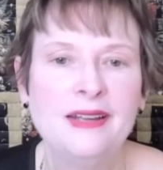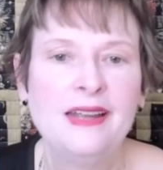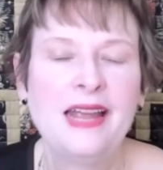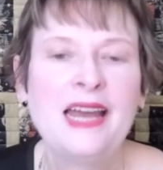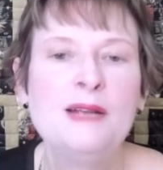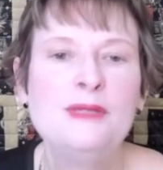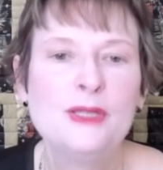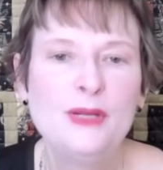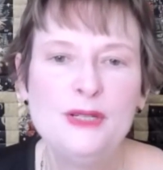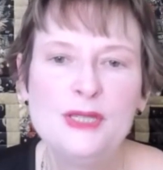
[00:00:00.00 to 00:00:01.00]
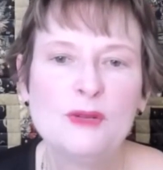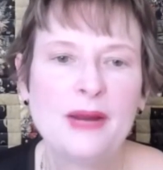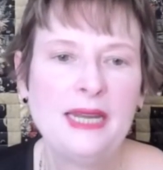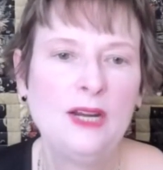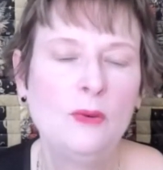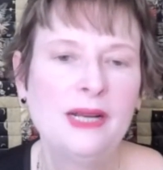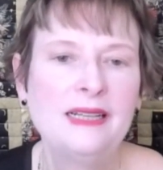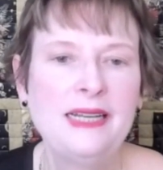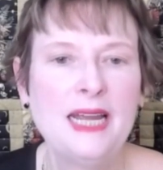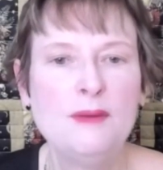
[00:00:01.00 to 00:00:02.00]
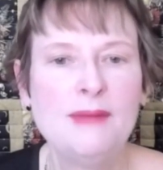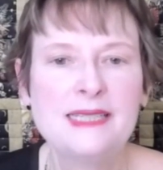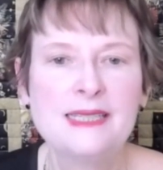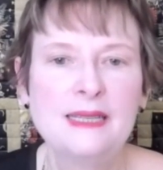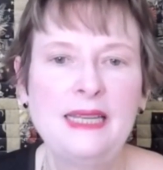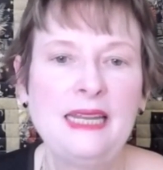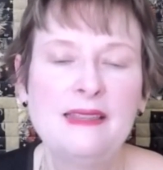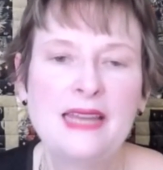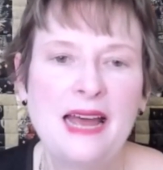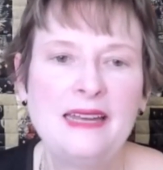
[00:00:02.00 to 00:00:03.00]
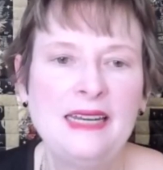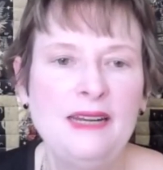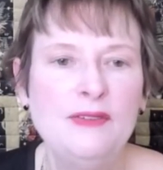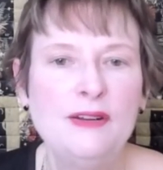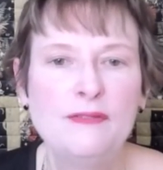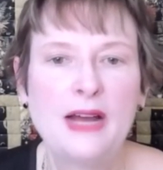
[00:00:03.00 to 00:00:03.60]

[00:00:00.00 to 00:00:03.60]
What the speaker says: And I'm so used to writing quickly and messily that even if